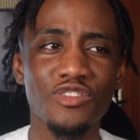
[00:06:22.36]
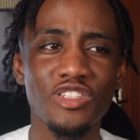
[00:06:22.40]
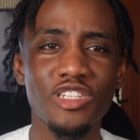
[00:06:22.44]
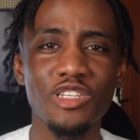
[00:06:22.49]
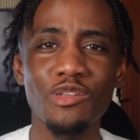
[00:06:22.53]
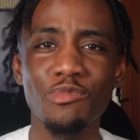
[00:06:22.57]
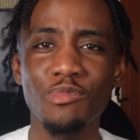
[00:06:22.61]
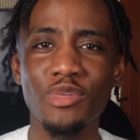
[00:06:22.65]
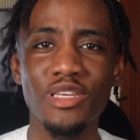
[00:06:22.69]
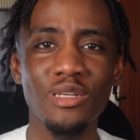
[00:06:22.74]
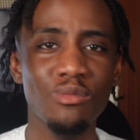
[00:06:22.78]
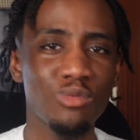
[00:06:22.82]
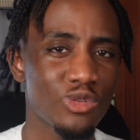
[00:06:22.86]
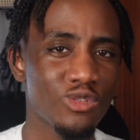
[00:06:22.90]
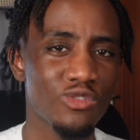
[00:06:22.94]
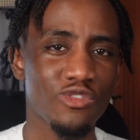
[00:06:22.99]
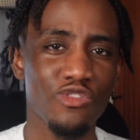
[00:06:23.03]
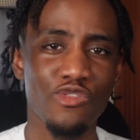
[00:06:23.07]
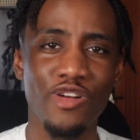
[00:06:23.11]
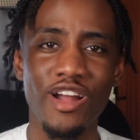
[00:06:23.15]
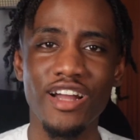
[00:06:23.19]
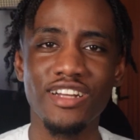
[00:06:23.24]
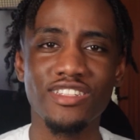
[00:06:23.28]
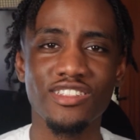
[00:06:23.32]
seen people who've
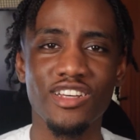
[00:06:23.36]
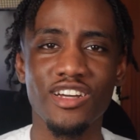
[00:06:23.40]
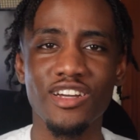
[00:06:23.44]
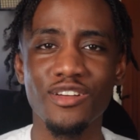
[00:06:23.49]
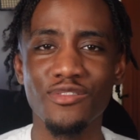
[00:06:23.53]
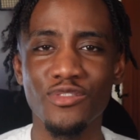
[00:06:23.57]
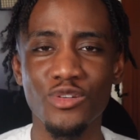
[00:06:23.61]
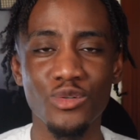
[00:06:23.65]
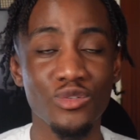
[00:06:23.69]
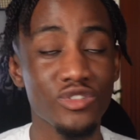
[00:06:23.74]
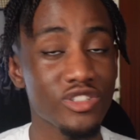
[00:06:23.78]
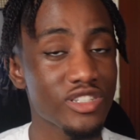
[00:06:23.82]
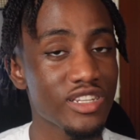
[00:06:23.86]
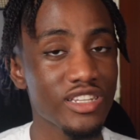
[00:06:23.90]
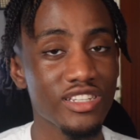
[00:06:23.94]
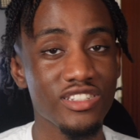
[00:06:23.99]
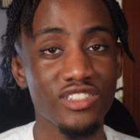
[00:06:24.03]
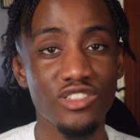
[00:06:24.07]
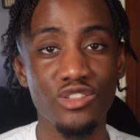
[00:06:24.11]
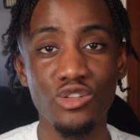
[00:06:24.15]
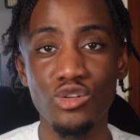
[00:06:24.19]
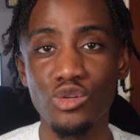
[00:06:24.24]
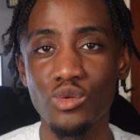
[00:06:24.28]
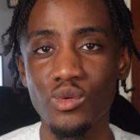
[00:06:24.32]
cracked iPhones and they
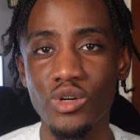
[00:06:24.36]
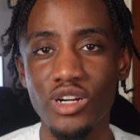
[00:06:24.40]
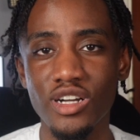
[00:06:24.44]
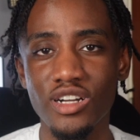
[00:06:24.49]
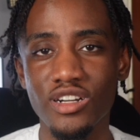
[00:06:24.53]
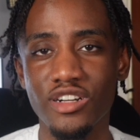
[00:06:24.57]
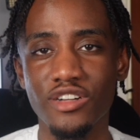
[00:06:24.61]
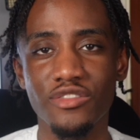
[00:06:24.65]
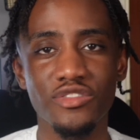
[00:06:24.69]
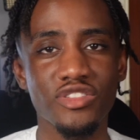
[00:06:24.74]
still work.